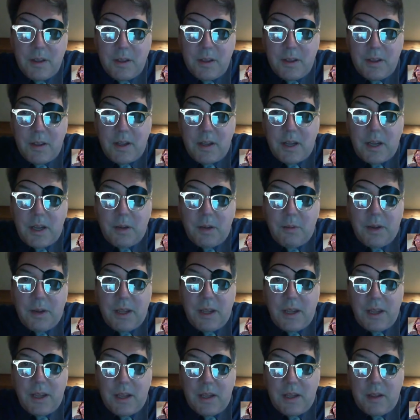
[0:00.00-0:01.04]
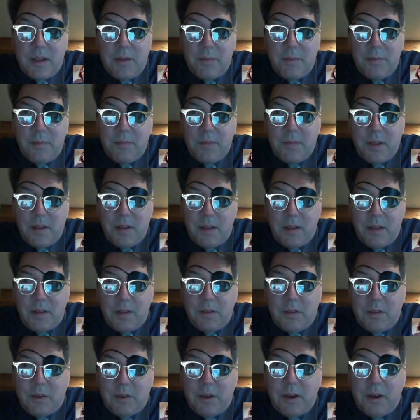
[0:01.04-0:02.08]
Anyway, yep.
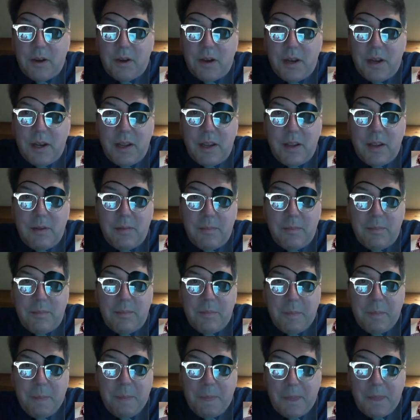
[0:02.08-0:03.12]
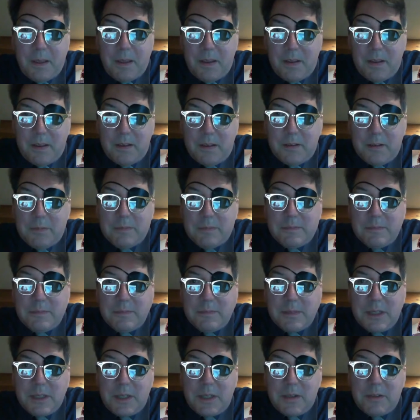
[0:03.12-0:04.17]
So here I am,
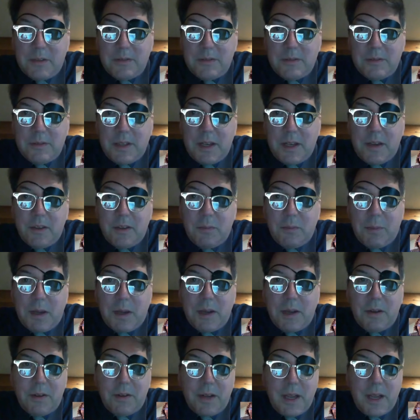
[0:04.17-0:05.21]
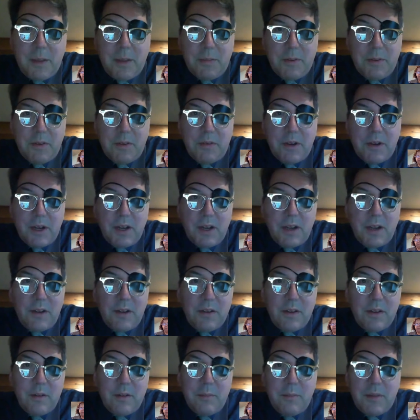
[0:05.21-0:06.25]
getting spinal taps and
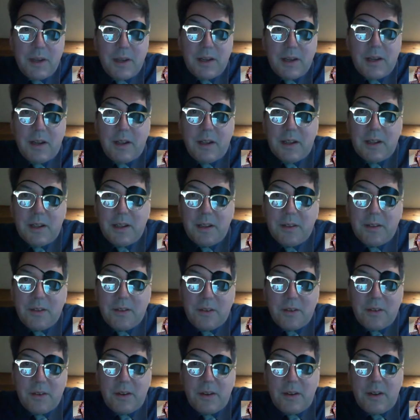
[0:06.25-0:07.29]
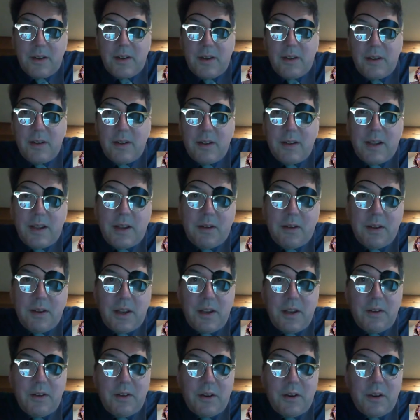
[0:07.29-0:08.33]
radiation, and my colleagues are out
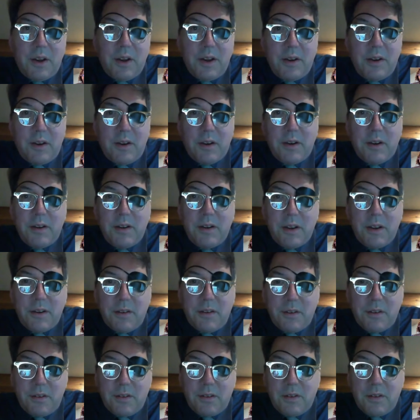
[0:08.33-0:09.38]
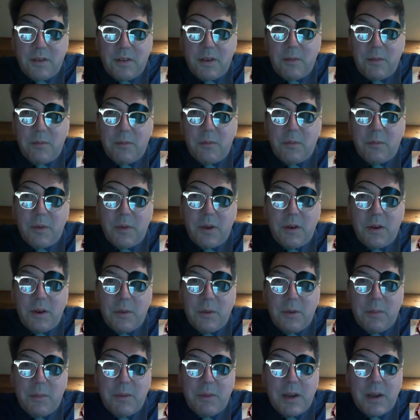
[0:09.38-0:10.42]
interning in architecture. So I'm wondering
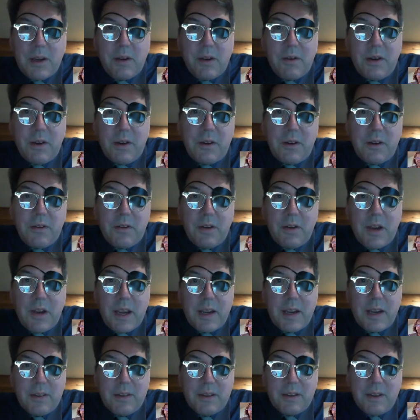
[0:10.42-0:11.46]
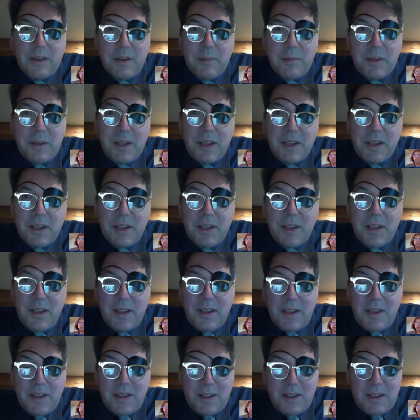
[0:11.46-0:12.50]
what my career track is going to be.
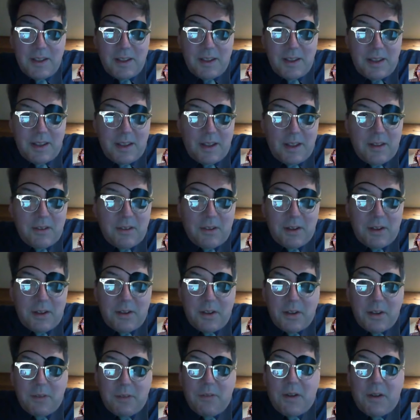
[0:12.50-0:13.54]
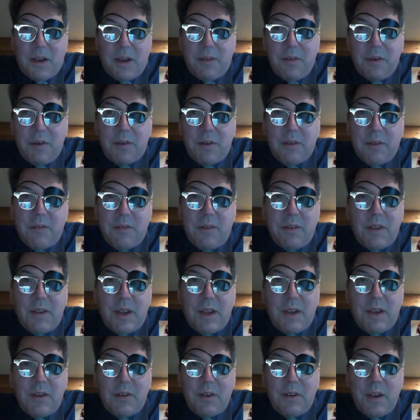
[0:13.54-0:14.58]
And so I took 5 years of
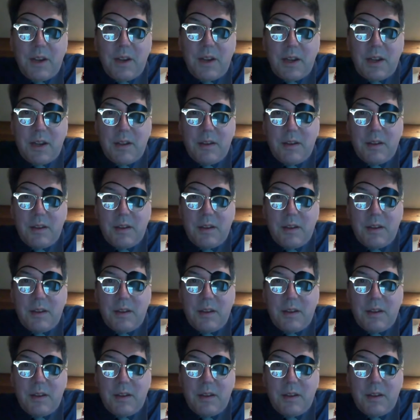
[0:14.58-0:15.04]
design training and